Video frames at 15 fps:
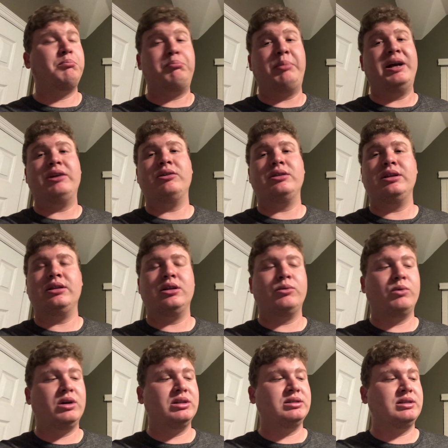better than the
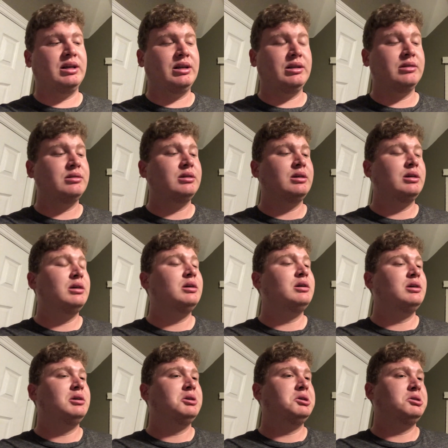ones that
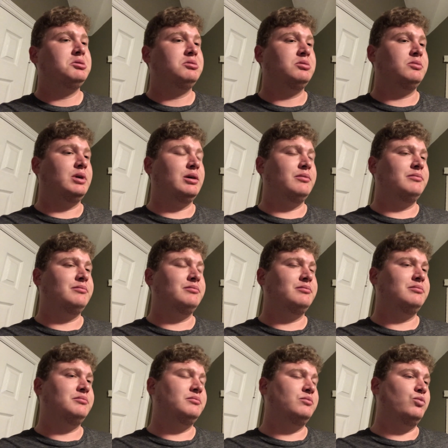well,
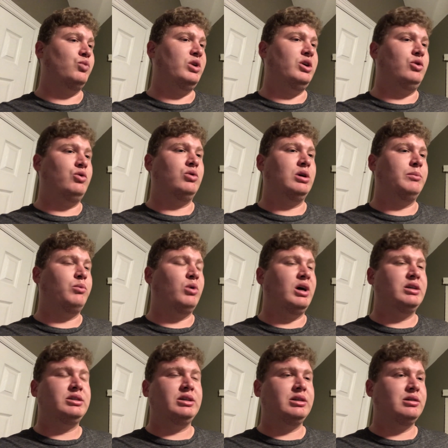we grew up
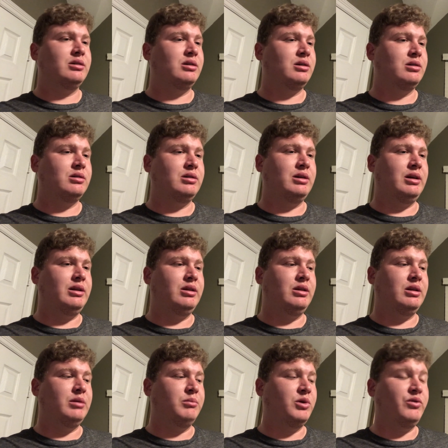watching in
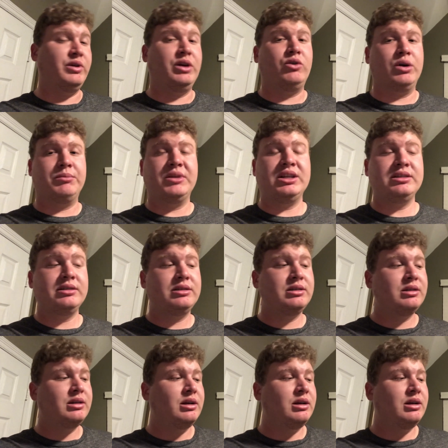the movie Gremlins,